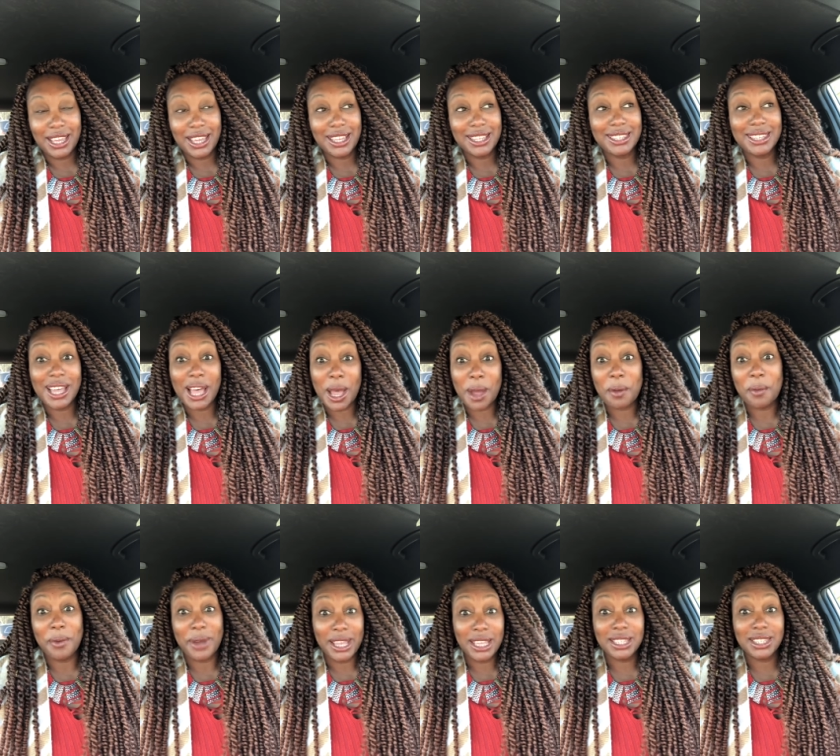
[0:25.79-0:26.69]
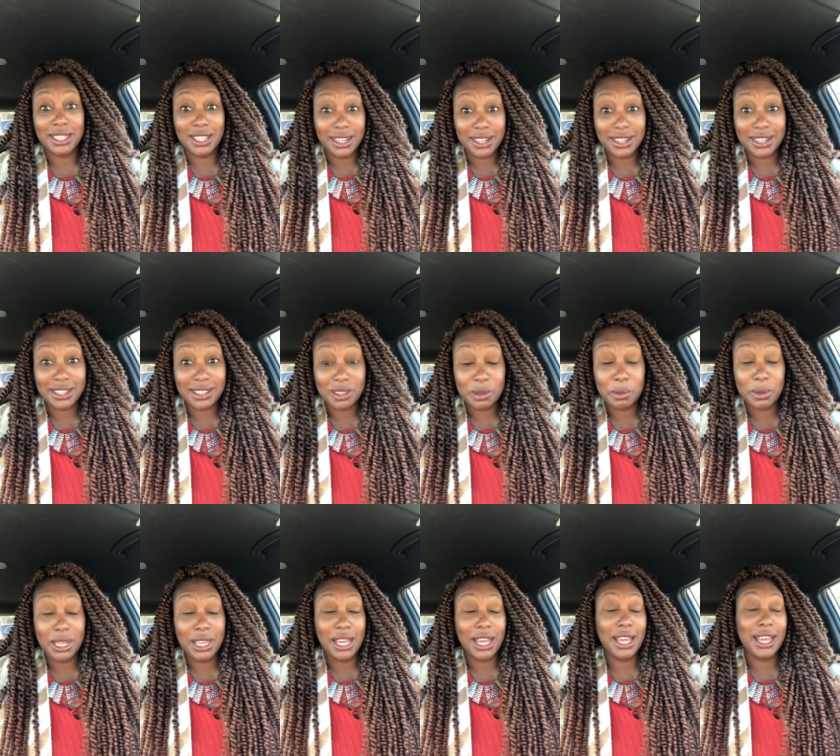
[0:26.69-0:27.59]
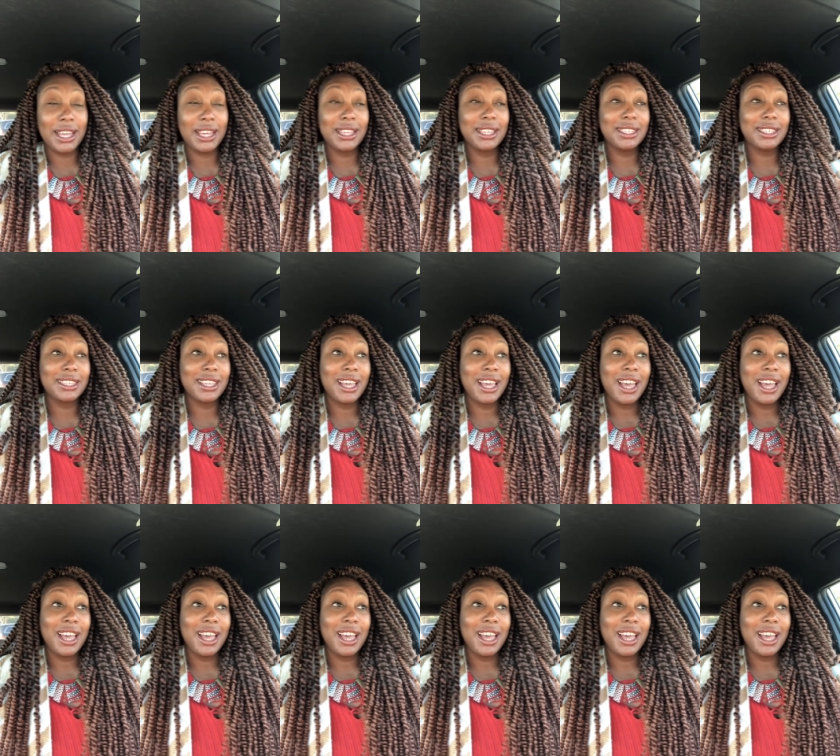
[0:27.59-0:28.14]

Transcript: and time wasters, because